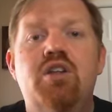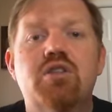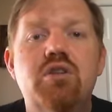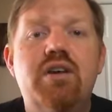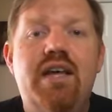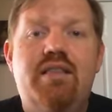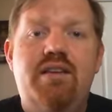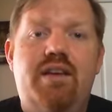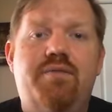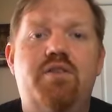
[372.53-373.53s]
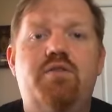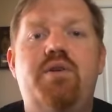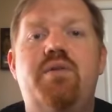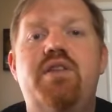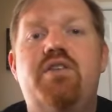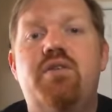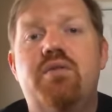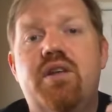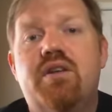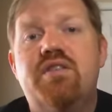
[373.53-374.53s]
Look at the difference between the
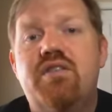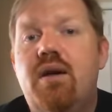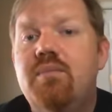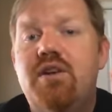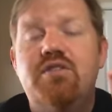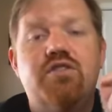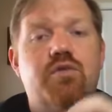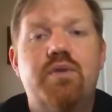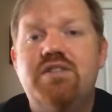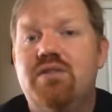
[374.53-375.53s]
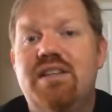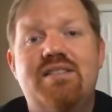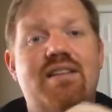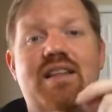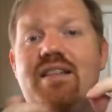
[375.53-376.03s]
two. There are some that are just ritualistic,